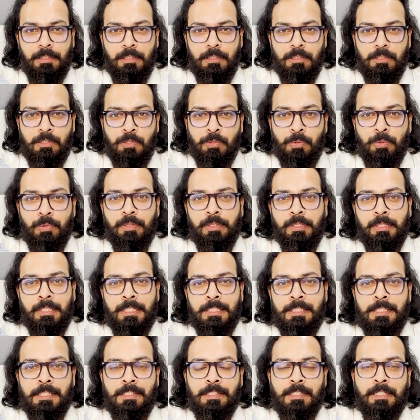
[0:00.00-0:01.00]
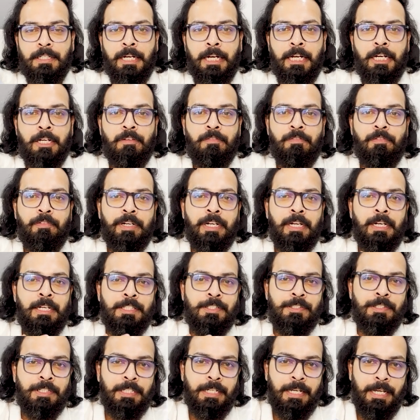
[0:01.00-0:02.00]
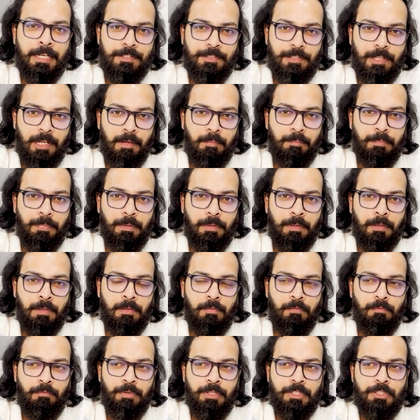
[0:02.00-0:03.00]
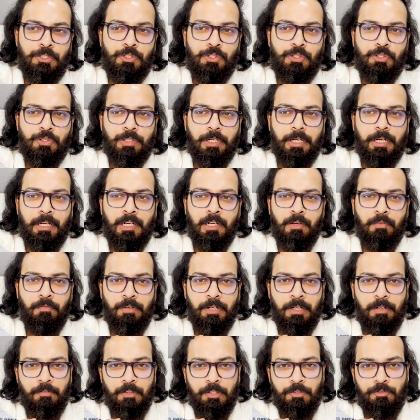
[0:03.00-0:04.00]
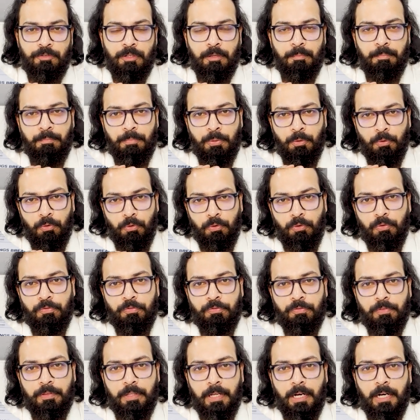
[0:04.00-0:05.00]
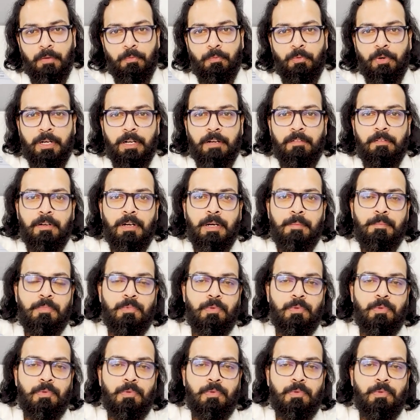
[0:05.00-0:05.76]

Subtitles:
So this is a kind of realistic example, which in a way which will prove that whatever I'm